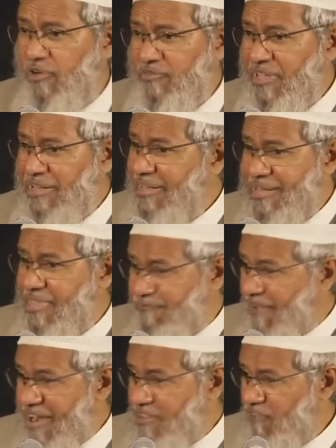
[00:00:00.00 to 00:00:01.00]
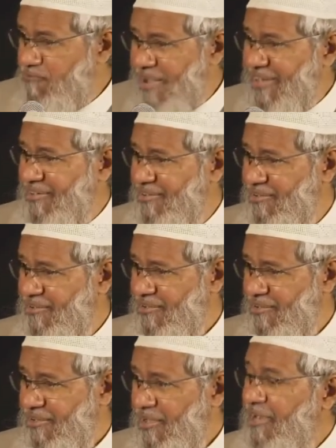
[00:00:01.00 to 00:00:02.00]
of the Indians are fans of mine.
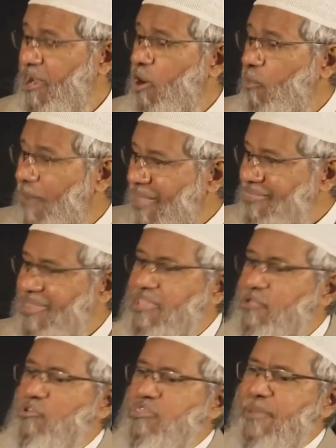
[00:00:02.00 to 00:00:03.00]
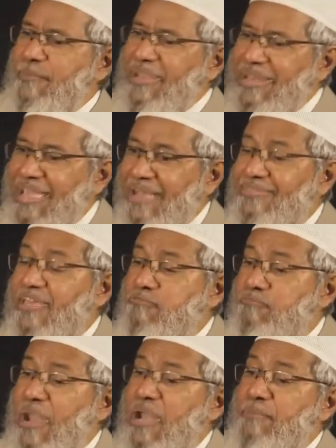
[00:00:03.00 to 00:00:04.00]
Now, when they use the media, they
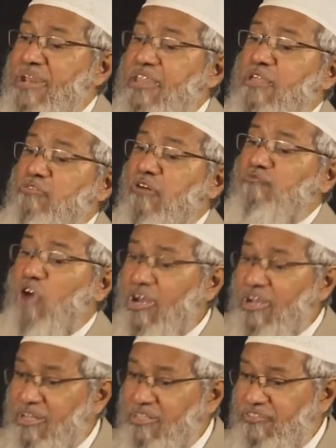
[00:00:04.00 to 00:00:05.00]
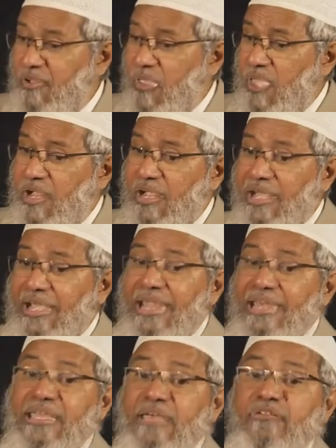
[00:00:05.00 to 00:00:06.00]
spend millions of dollars
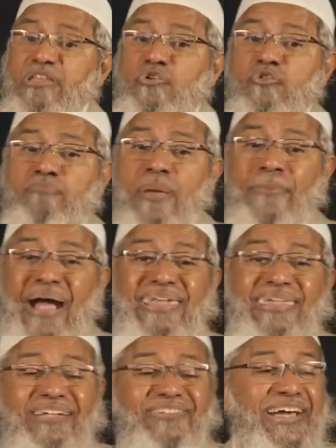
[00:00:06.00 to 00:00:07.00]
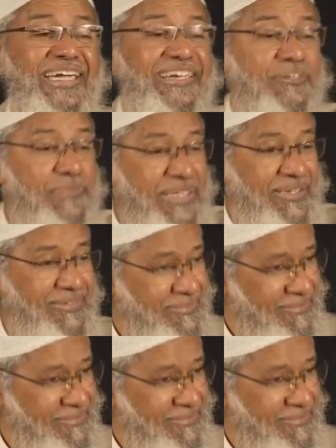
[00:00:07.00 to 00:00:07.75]
in giving newspaper articles against me.